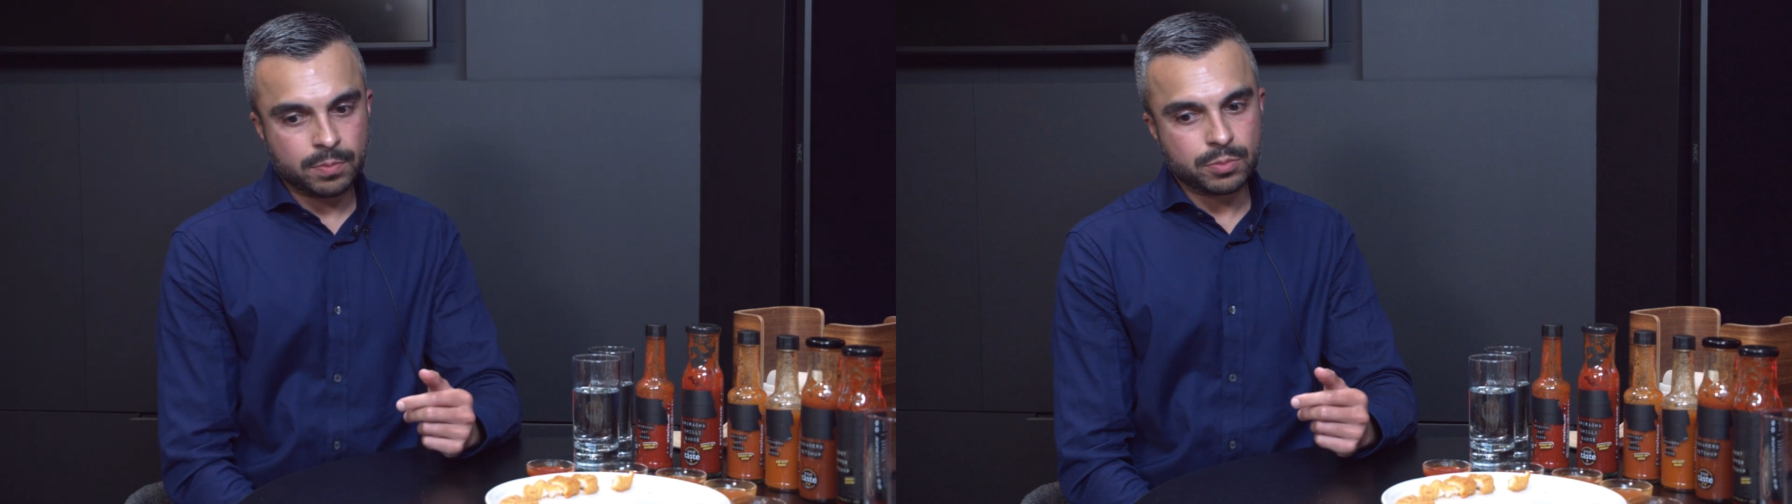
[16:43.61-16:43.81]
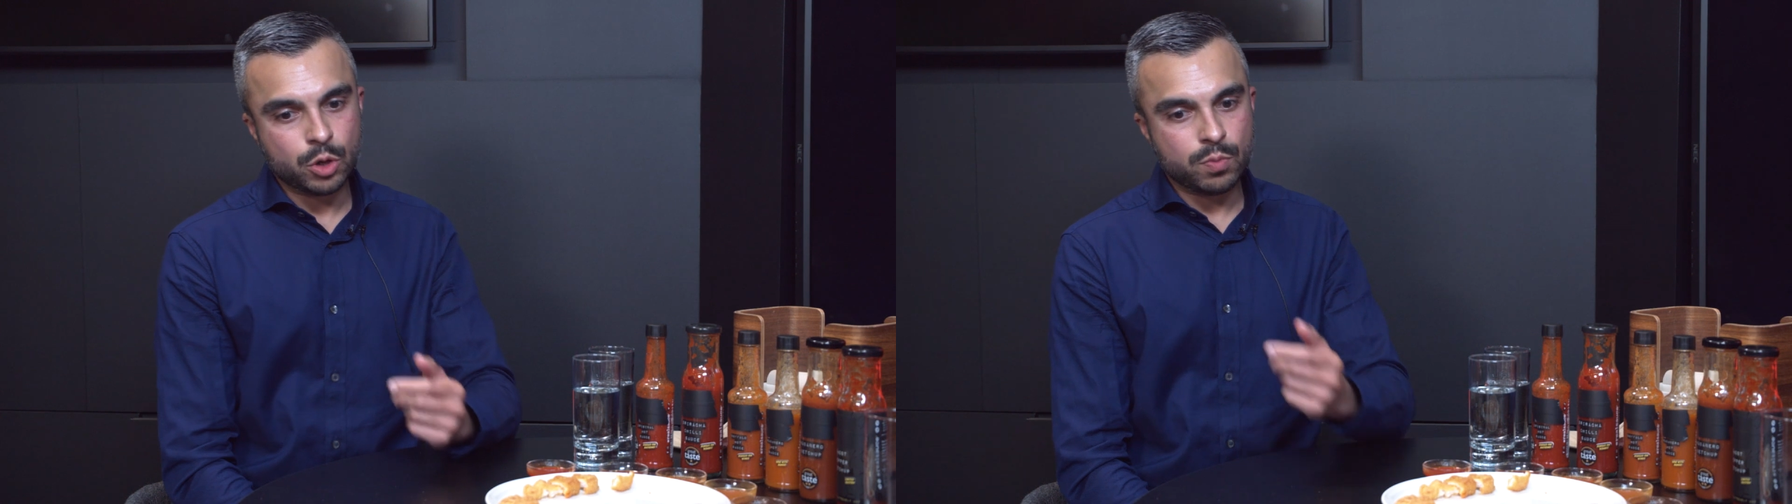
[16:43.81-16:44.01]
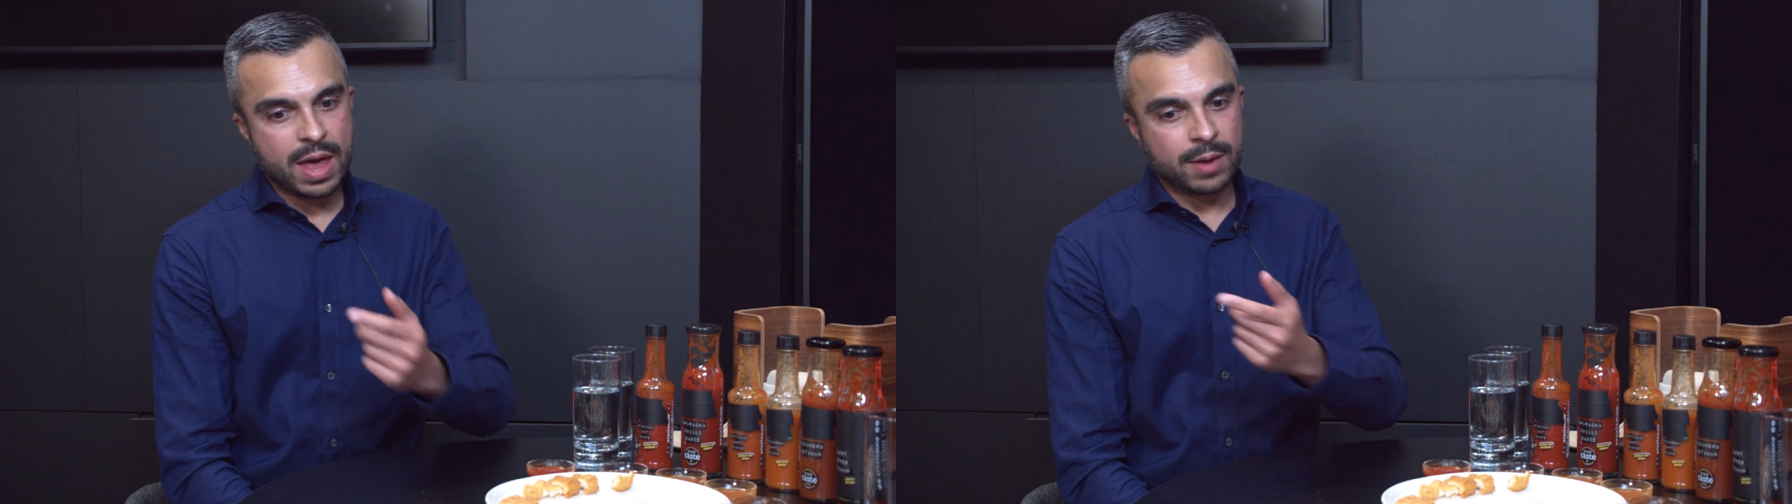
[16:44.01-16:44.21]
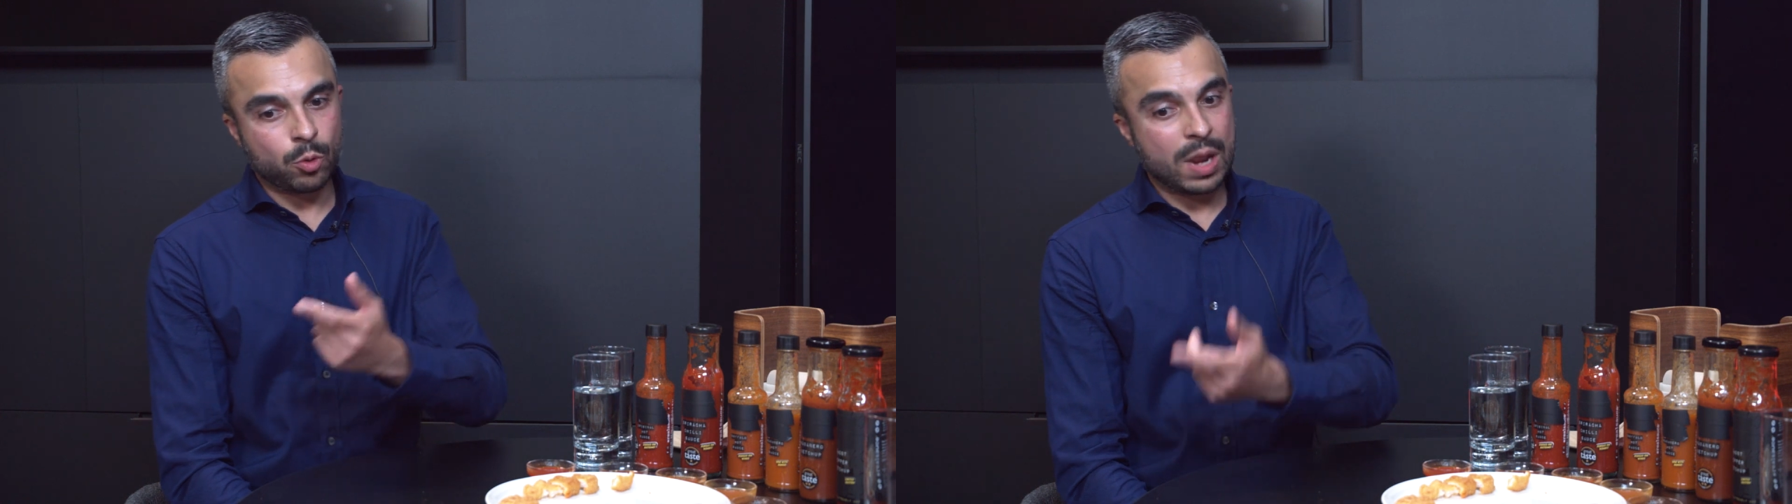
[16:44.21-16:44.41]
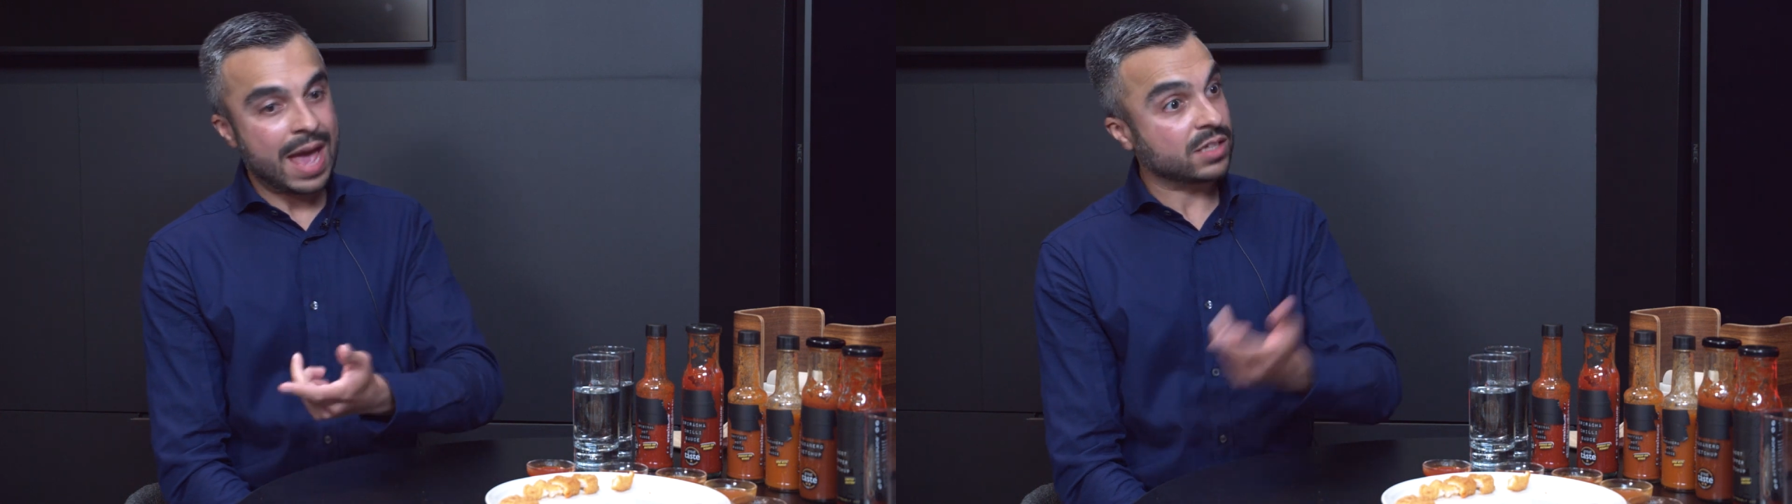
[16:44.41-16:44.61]
You then
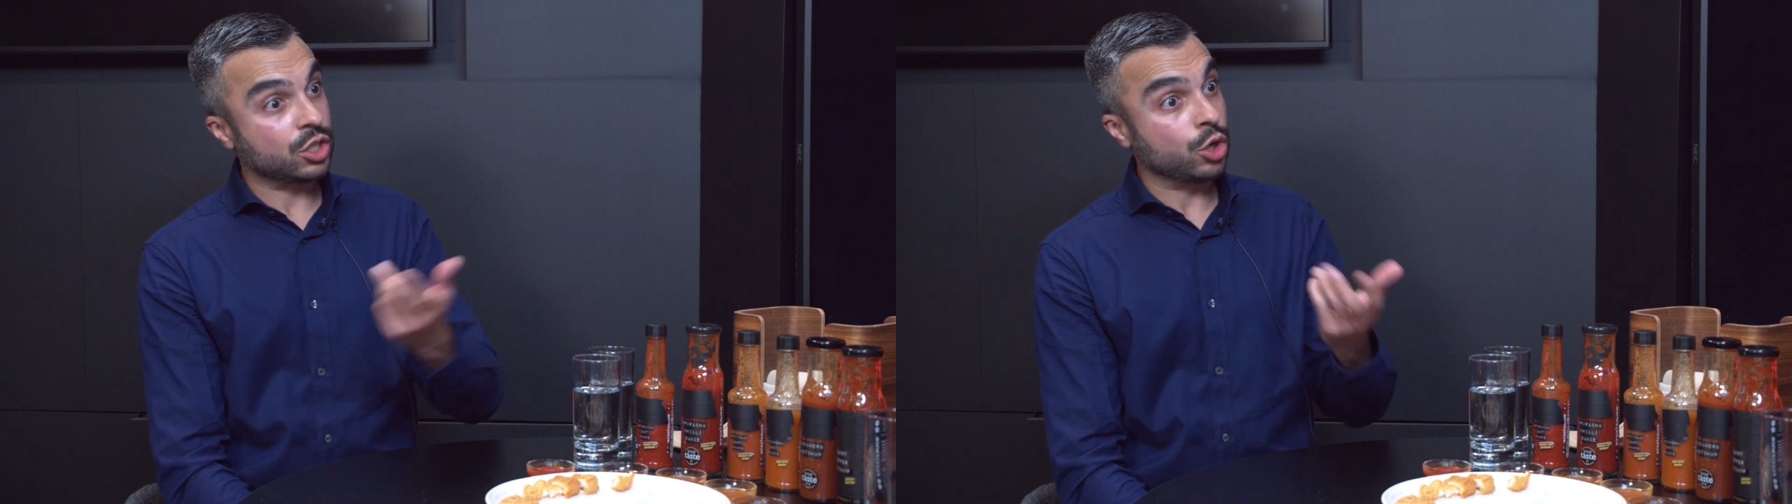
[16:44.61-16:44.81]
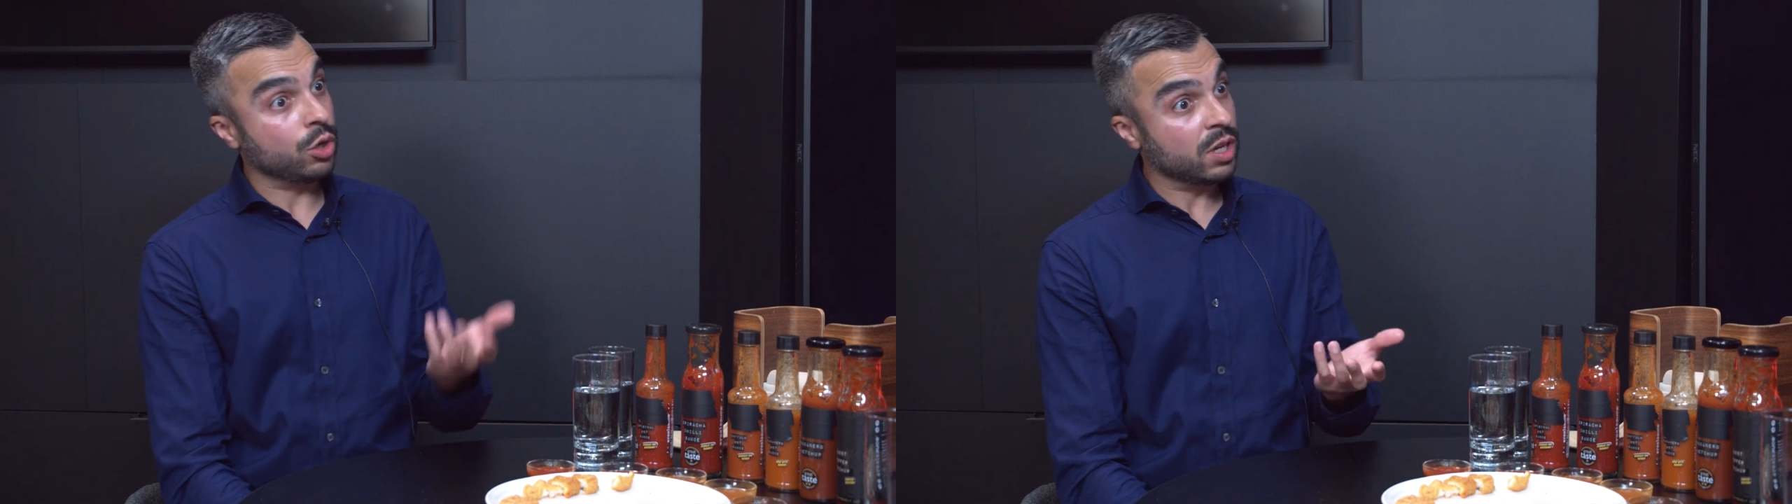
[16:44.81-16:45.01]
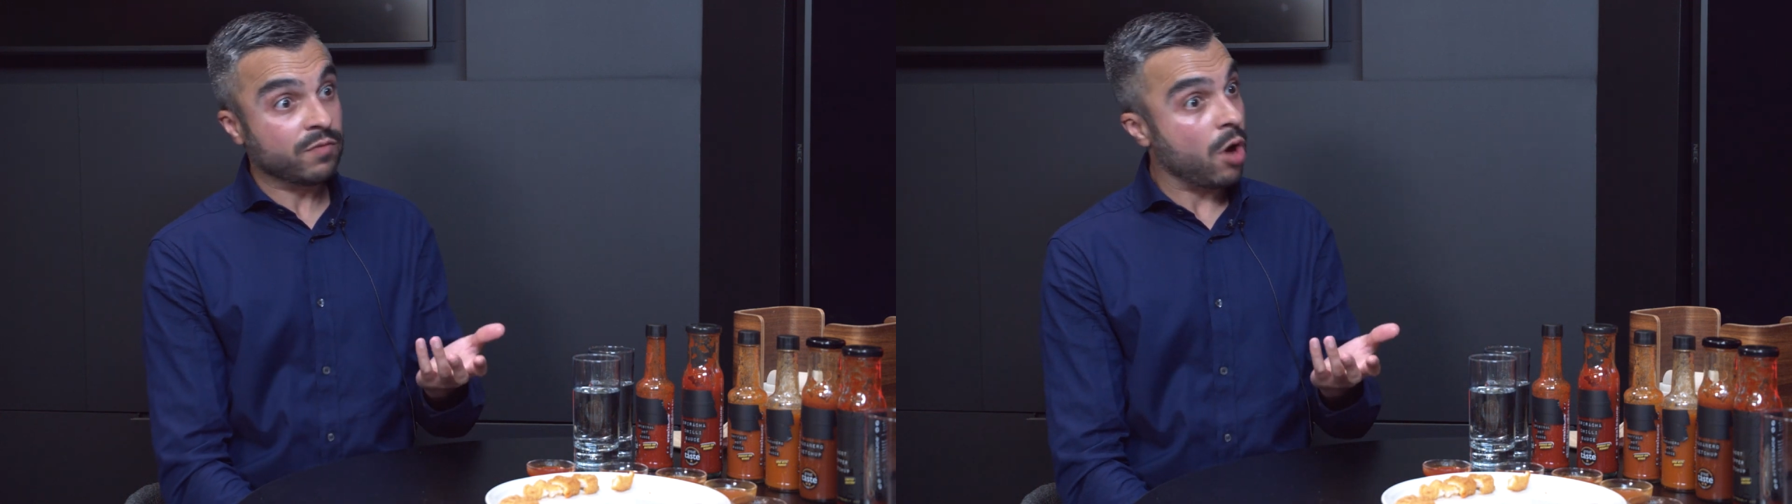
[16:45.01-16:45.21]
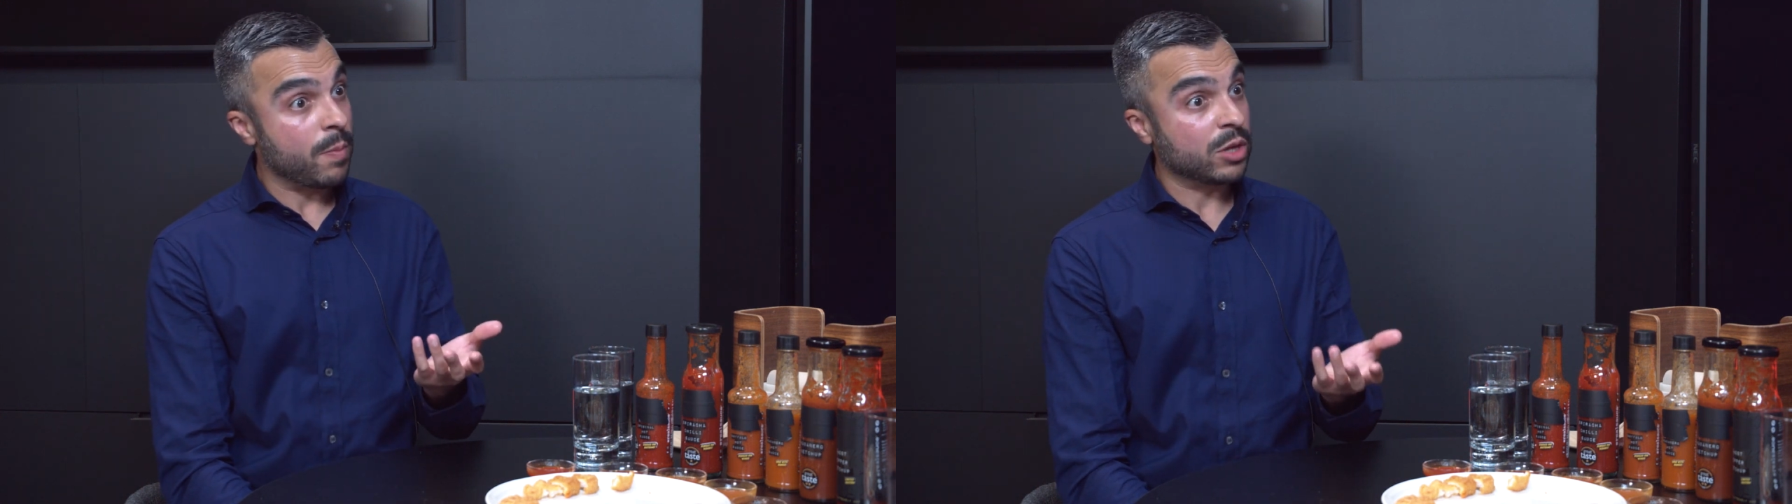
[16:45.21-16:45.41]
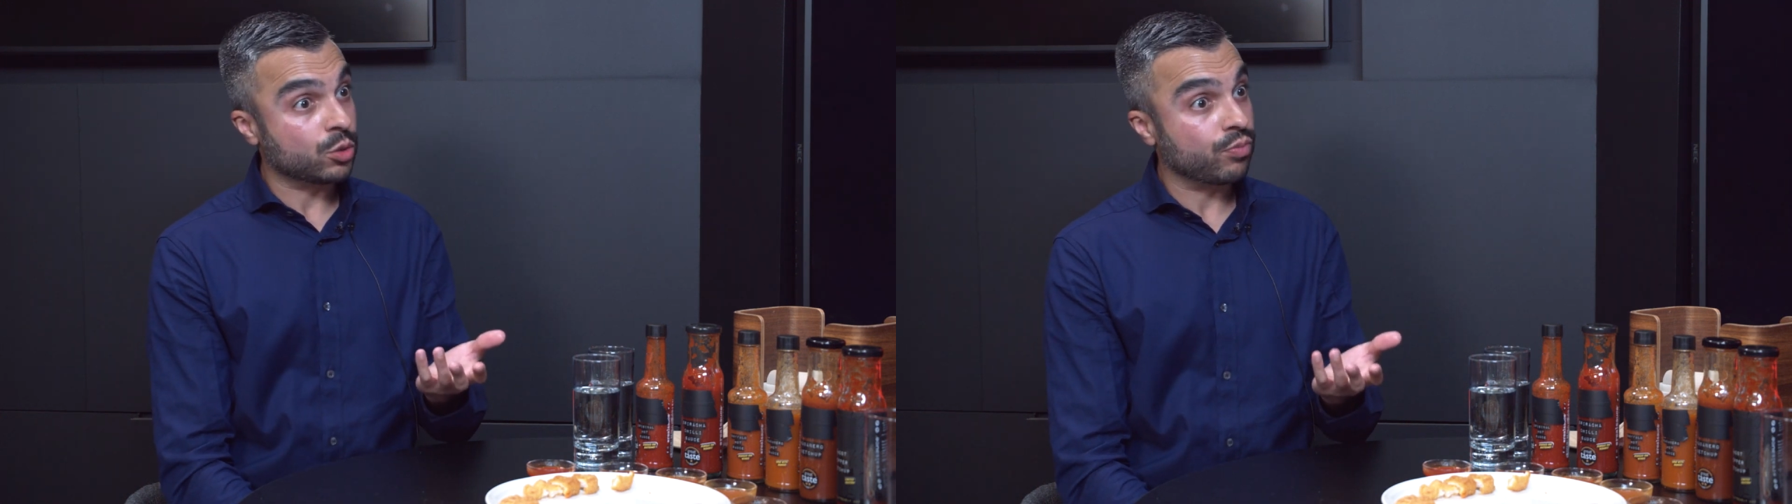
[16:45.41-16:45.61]
will execute an environmental